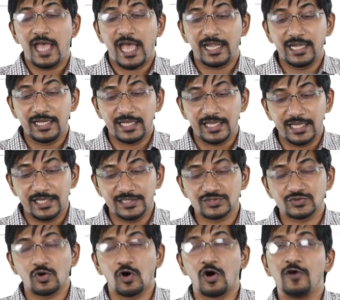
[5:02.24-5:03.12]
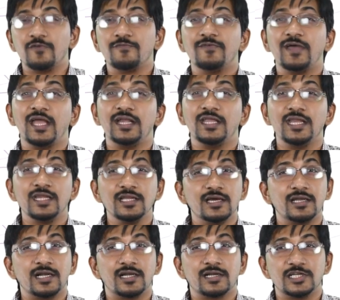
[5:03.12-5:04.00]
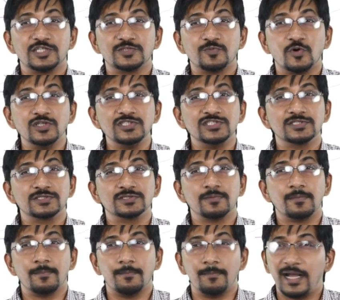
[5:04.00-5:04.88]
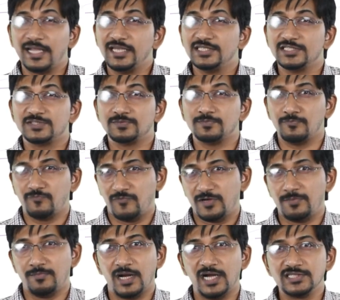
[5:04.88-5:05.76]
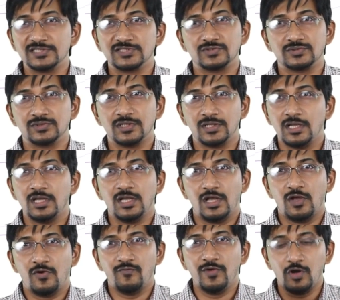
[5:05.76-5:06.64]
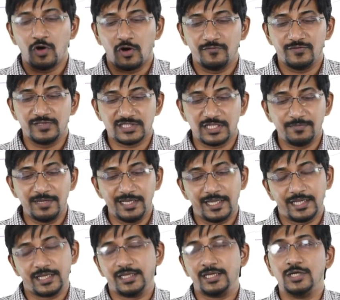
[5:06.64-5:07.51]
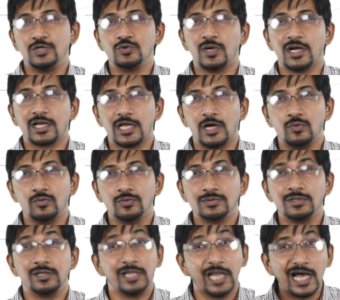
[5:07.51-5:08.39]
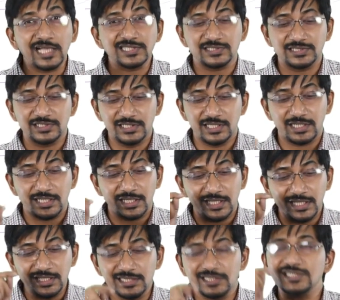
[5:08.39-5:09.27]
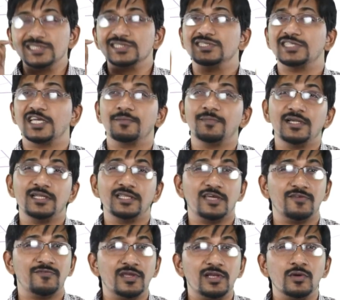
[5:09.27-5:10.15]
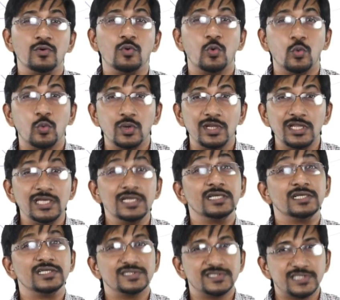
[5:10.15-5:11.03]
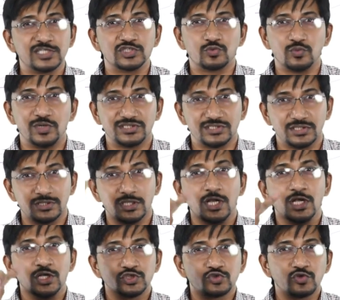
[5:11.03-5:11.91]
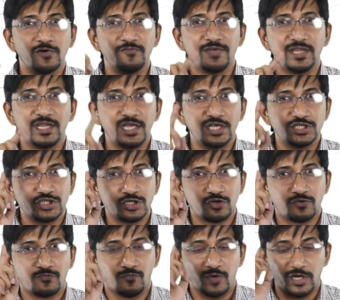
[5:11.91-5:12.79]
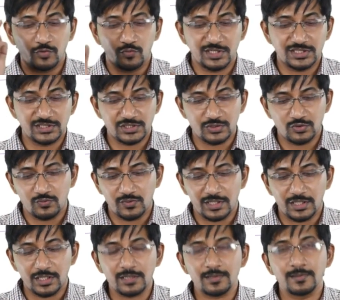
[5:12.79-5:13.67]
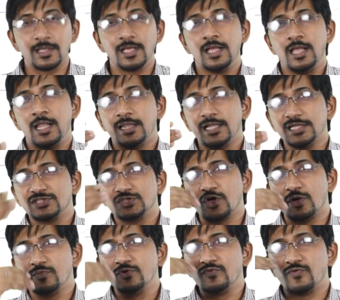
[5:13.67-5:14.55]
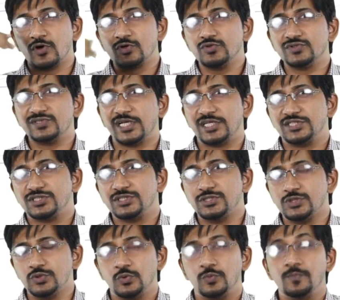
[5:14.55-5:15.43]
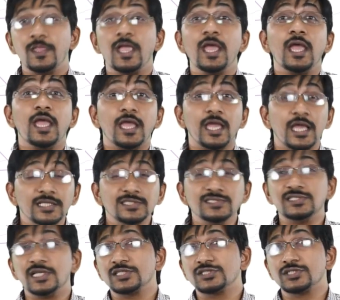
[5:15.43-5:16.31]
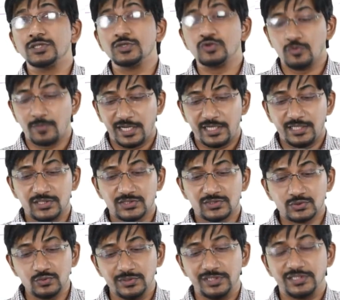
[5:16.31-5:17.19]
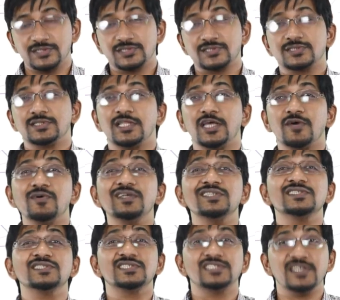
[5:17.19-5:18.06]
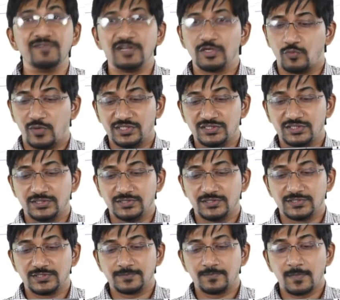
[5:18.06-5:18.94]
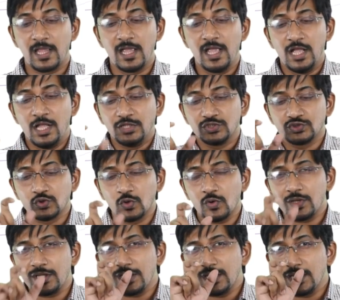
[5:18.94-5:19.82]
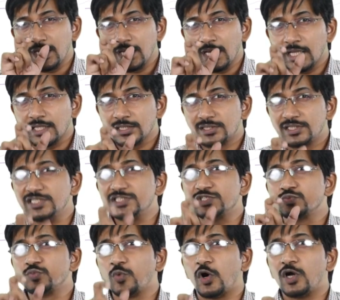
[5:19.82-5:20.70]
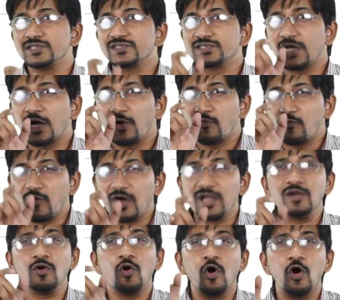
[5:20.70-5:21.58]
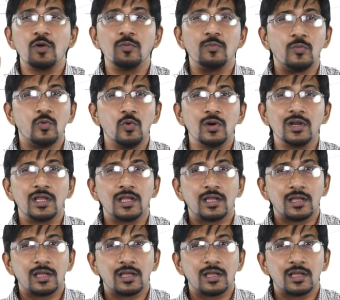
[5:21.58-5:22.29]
and in case of an incorrect response, minus 1 marks will obviously be taken into account. Last year in this segment there were only 6 questions. So a variation of 1 question over here. Let's now move on to section 2. In section 2, my dear students, there were 7 questions. So this was a 1 or more